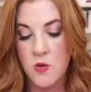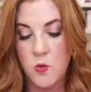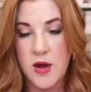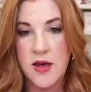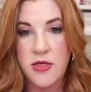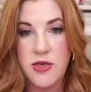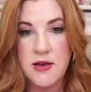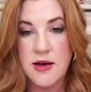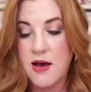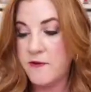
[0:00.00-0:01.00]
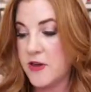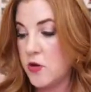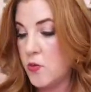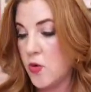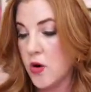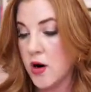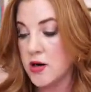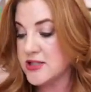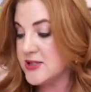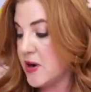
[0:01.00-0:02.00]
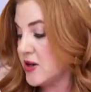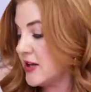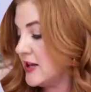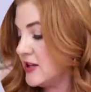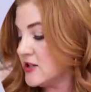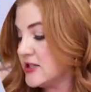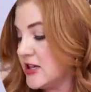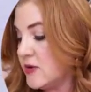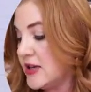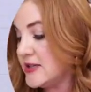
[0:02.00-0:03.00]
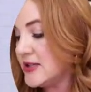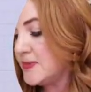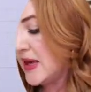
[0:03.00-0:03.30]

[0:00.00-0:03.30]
with a few more sparkling clear sequins